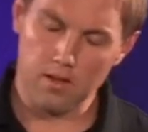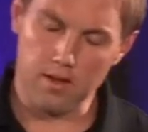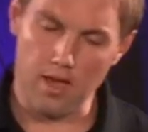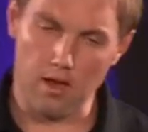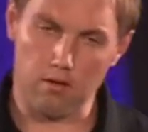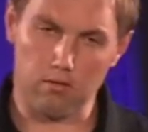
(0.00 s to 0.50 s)

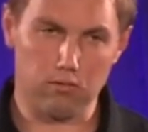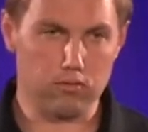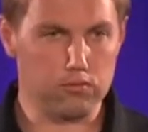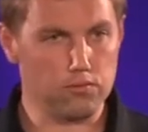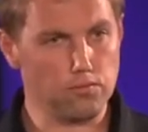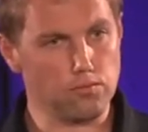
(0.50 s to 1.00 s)
Now,
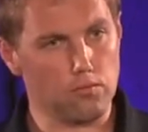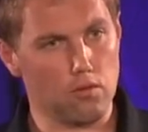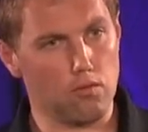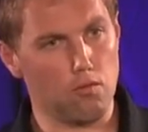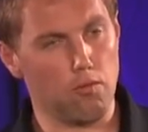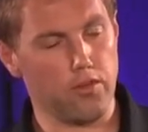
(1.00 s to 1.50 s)

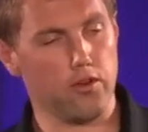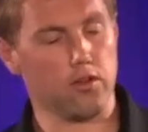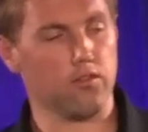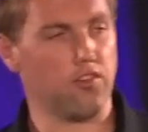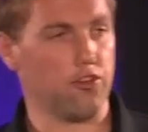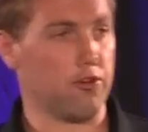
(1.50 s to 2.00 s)
whether you're
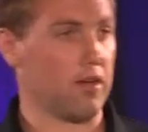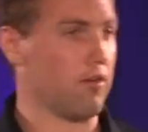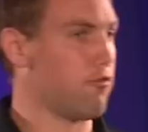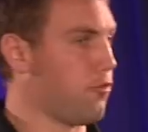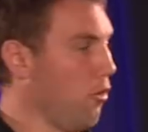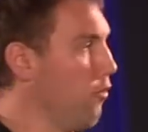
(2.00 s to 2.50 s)
considering
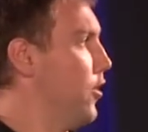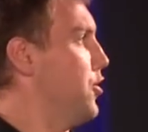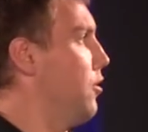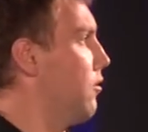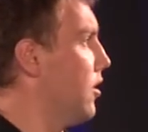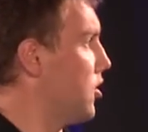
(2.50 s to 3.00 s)
a full
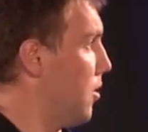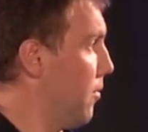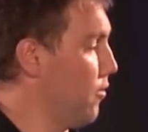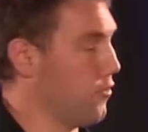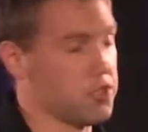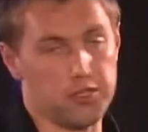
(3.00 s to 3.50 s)
virtual desktop
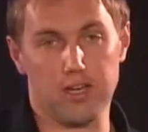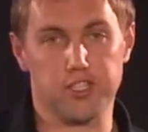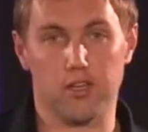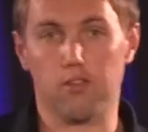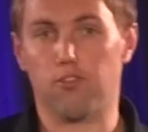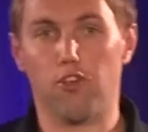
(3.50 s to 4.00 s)

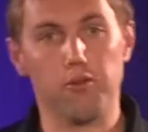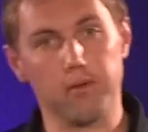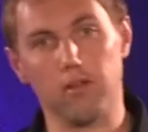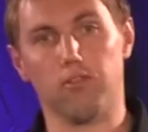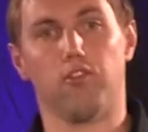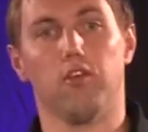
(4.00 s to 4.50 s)
infrastructure,
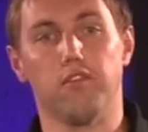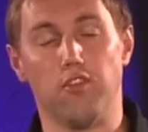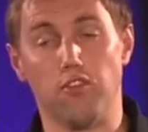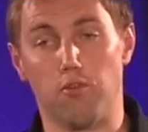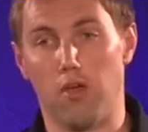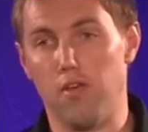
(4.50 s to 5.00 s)
terminal
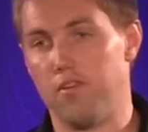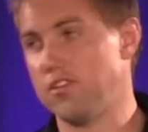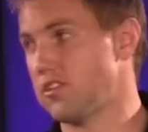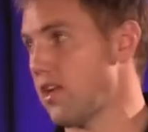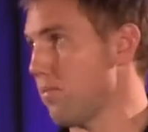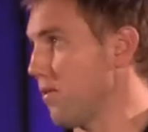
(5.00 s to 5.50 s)
services, or even
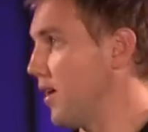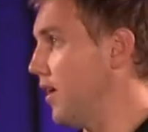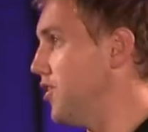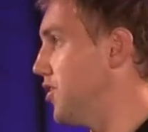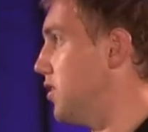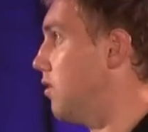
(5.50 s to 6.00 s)
just
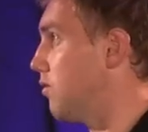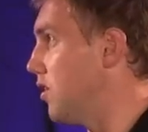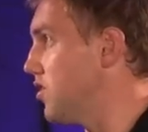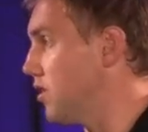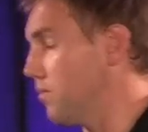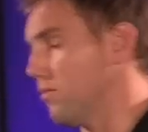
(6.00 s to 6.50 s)
application of
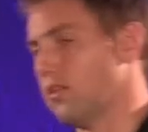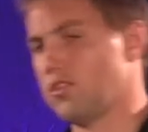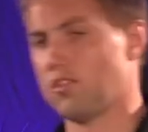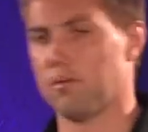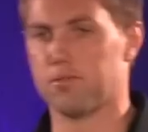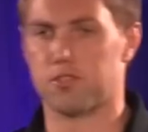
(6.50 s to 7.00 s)

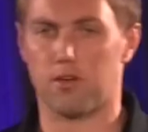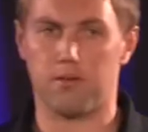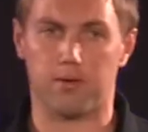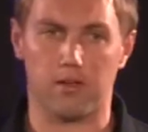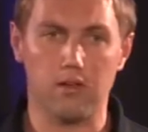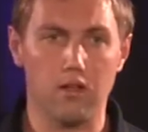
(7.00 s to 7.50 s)
desktop
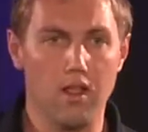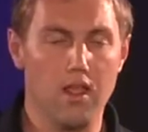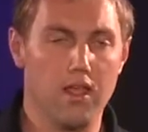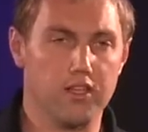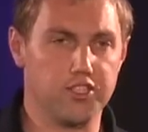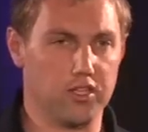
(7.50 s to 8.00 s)
streaming,
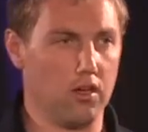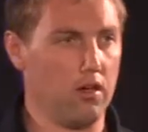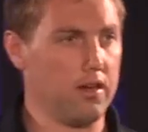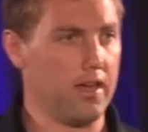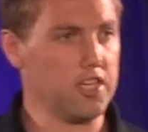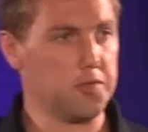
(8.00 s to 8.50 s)

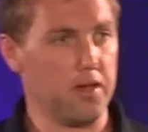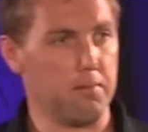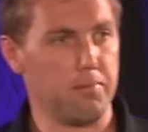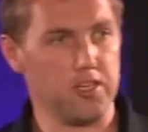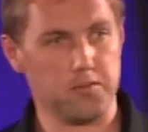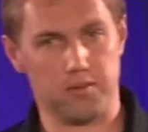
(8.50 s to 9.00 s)
Gen-i and HP are
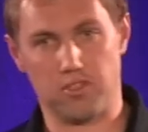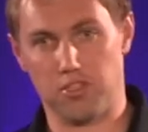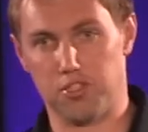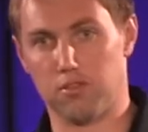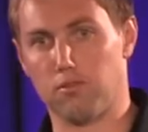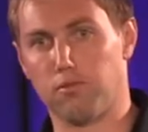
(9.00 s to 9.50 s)
best
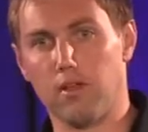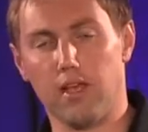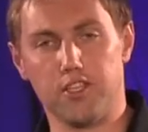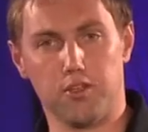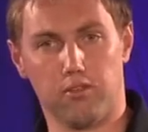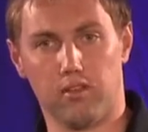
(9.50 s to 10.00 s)
positioned
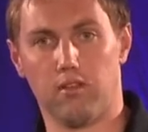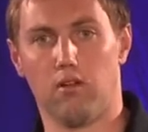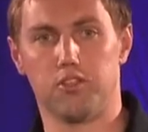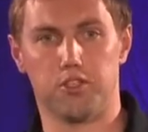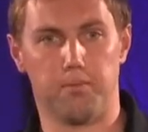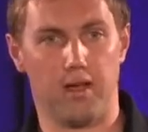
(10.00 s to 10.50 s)
as your
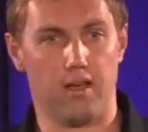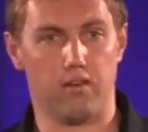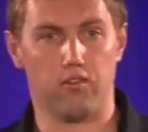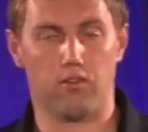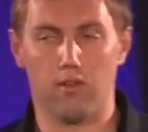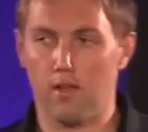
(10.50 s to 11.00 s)
technology
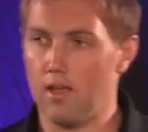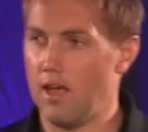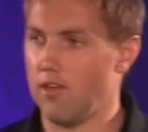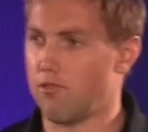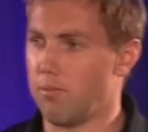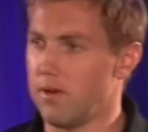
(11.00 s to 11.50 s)
partners
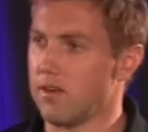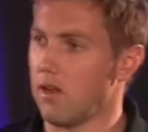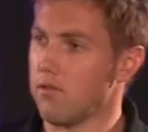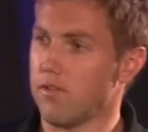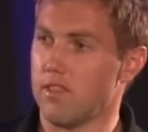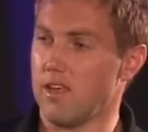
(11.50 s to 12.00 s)
as we
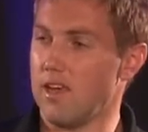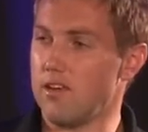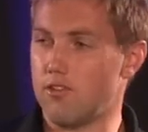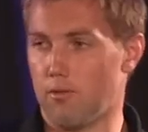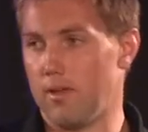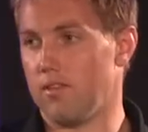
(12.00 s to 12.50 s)
deliver the
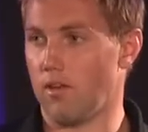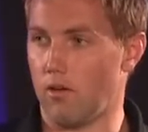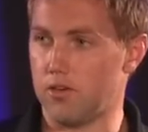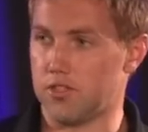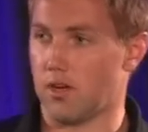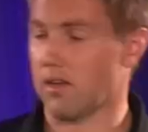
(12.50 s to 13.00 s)
end-to-end
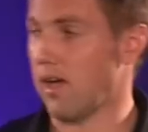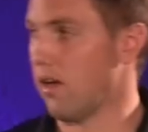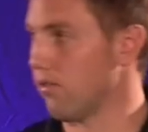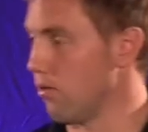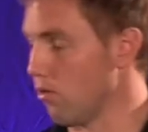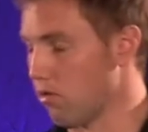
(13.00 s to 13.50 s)
solution like
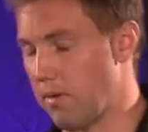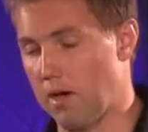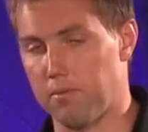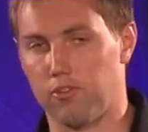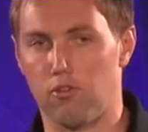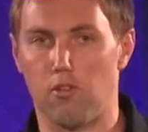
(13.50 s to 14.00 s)
Alan talked
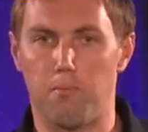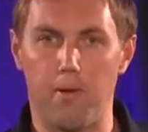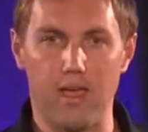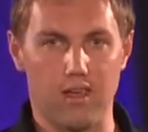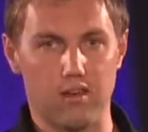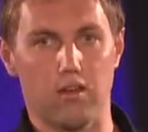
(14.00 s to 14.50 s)
about. We do the
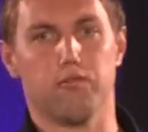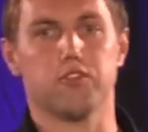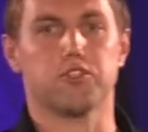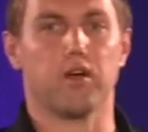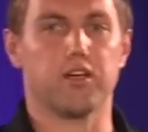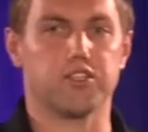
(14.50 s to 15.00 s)
back-end
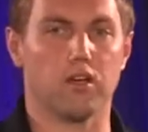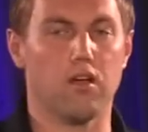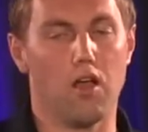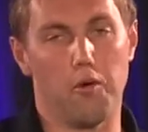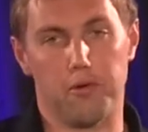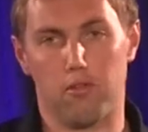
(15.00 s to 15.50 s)
infrastructure,
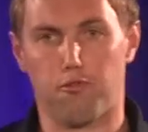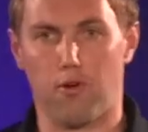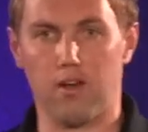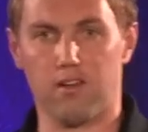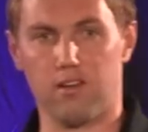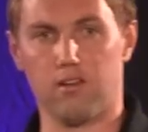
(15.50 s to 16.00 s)
we do the
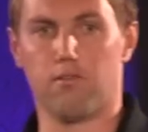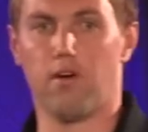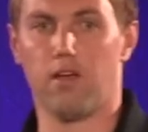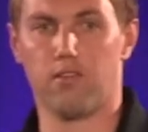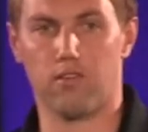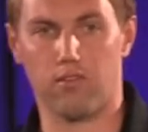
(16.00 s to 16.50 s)
front-end
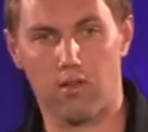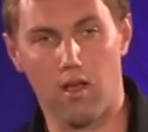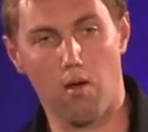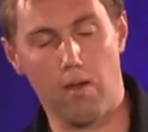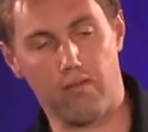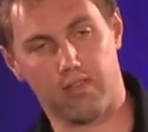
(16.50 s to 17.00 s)
devices.
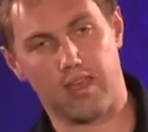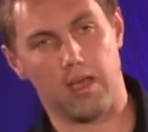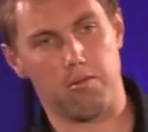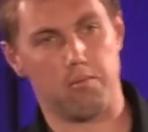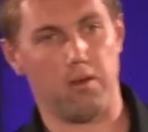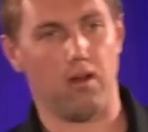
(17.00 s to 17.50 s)
We have the
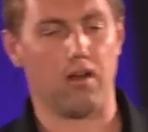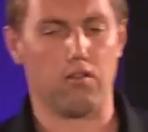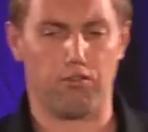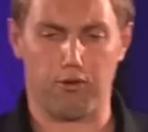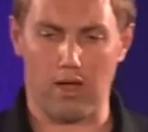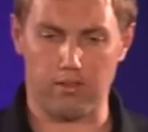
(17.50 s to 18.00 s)
capability
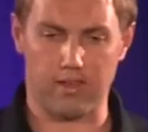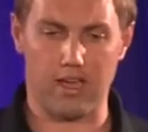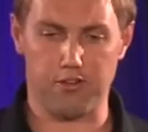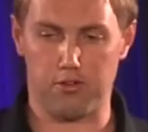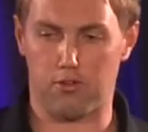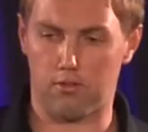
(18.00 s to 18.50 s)
throughout the
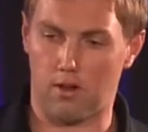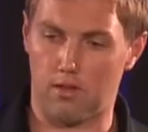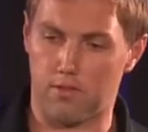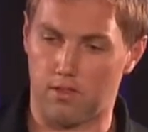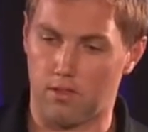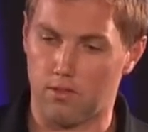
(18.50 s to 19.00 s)
country to
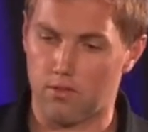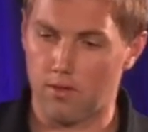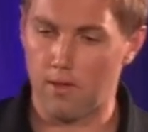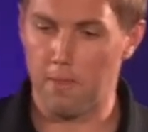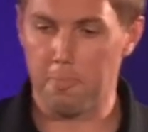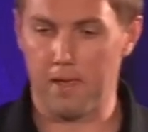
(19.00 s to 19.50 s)
deliver this.
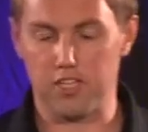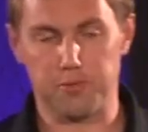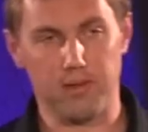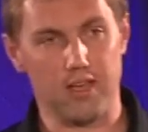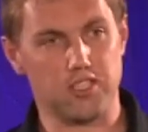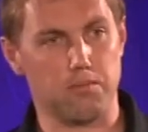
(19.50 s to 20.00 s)

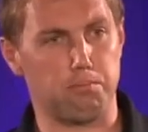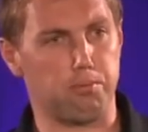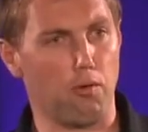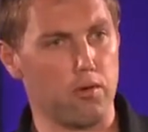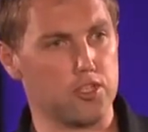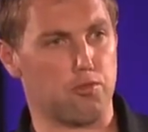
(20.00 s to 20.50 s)
HP has the
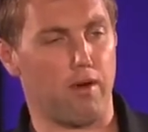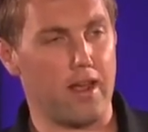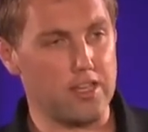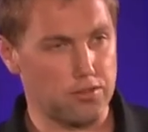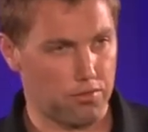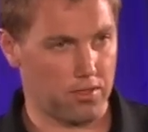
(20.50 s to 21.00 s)
broadest
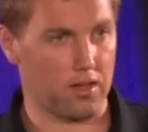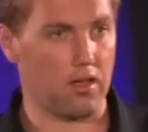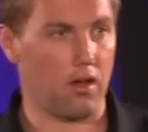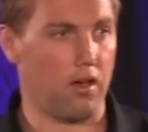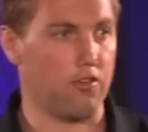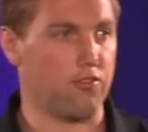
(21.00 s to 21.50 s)
range of thin
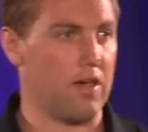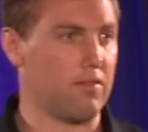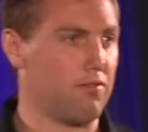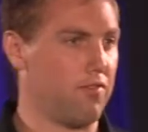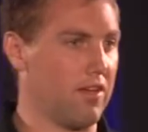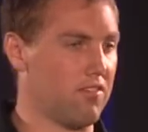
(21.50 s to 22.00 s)
clients to have
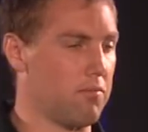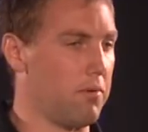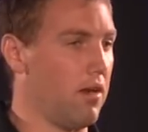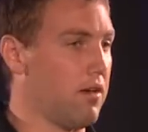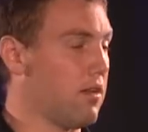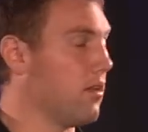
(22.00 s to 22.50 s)
the
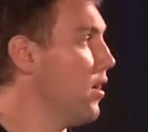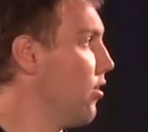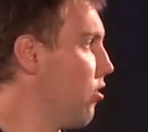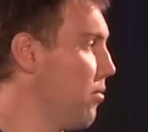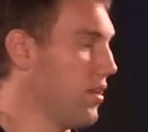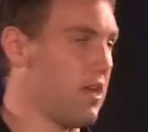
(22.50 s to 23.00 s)
flexibility
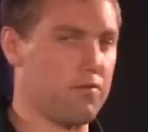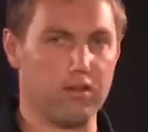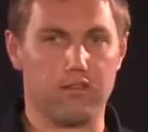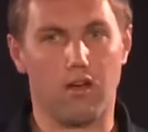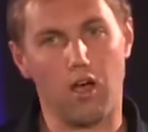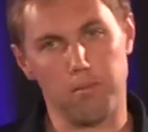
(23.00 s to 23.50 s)
to meet
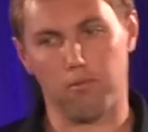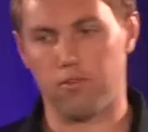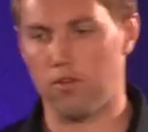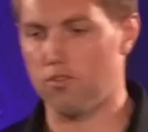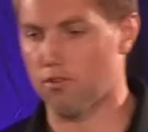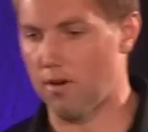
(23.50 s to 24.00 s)
every type of
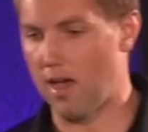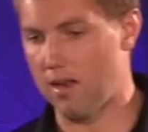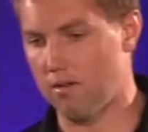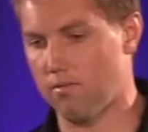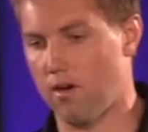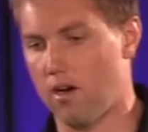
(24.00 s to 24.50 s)
user
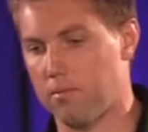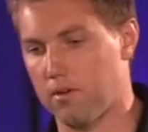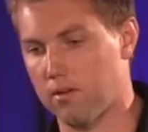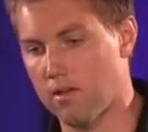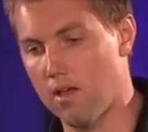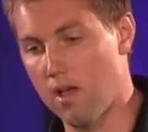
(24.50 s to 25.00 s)
and
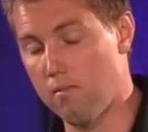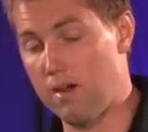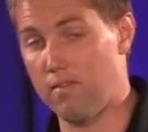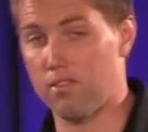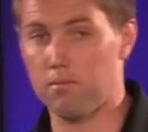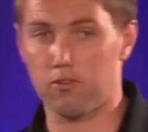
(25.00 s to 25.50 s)
environment. We
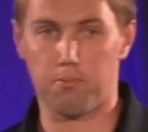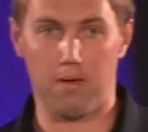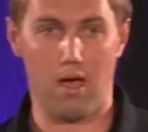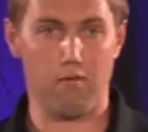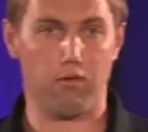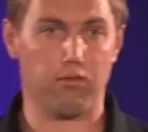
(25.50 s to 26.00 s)
have the most
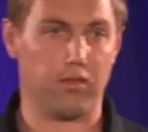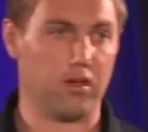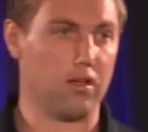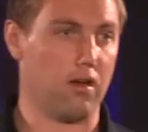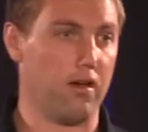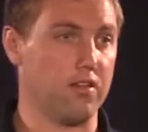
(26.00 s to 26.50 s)
powerful
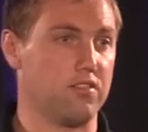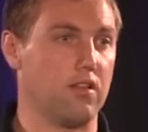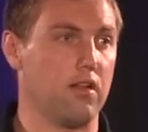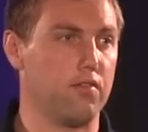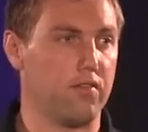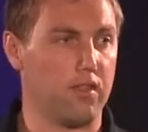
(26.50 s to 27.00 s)
thin clients to
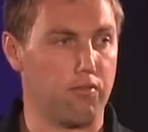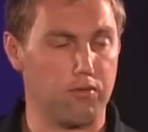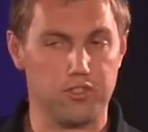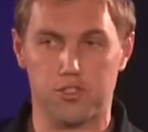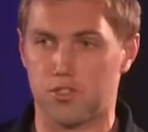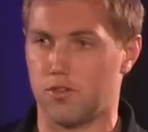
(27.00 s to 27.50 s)
deliver the
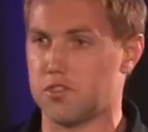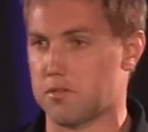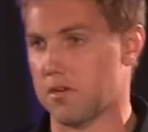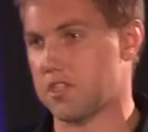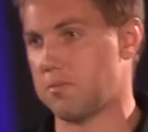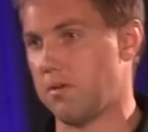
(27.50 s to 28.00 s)
richest
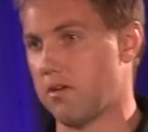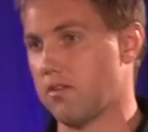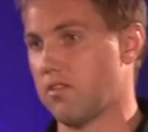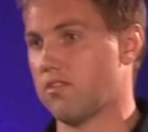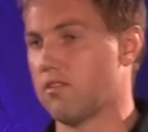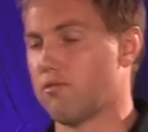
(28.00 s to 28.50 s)
user
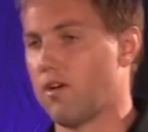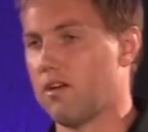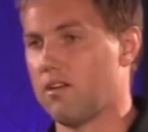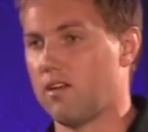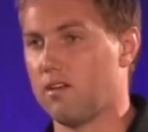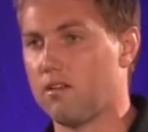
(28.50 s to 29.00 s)
experiences in the
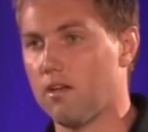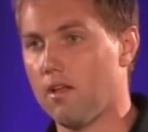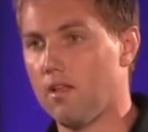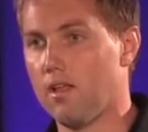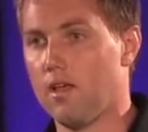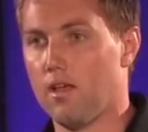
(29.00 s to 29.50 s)
front end,
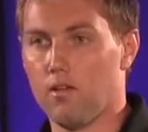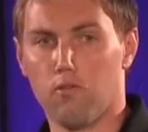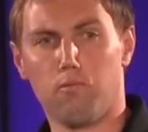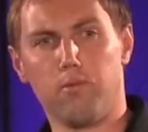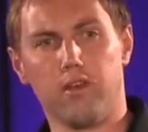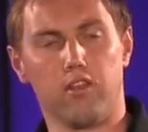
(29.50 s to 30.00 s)

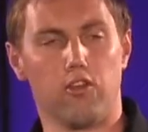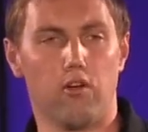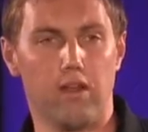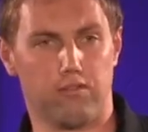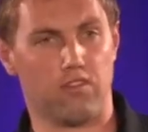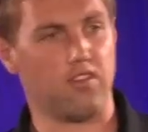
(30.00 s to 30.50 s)
meaning you
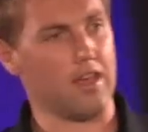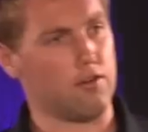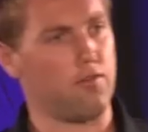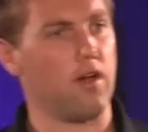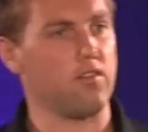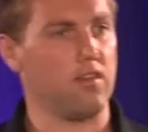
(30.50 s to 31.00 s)
don't have to
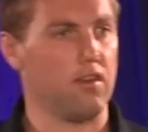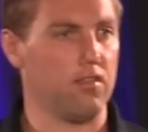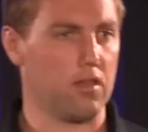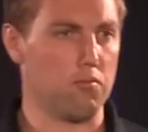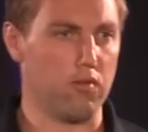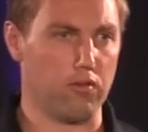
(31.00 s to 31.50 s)
sacrifice
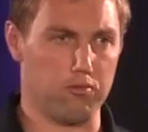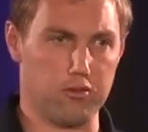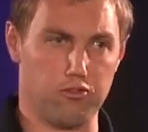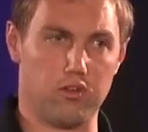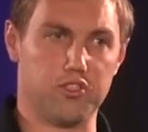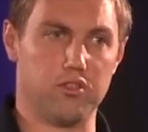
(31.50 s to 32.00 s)
anything moving from a
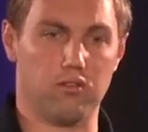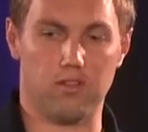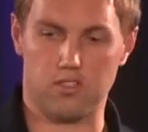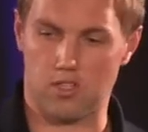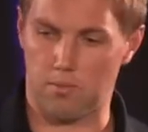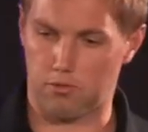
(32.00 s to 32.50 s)
traditional
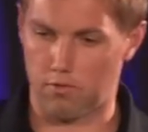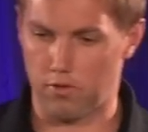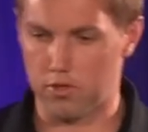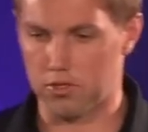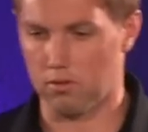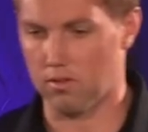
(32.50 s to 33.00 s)
desktop to a
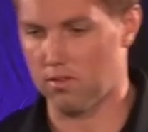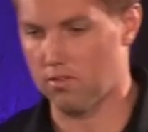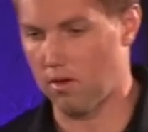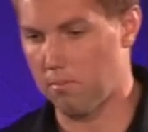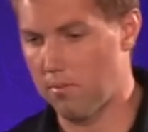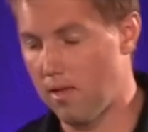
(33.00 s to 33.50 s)
virtual
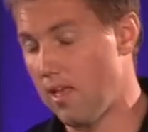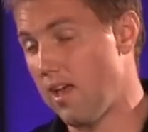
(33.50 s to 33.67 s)
desktop.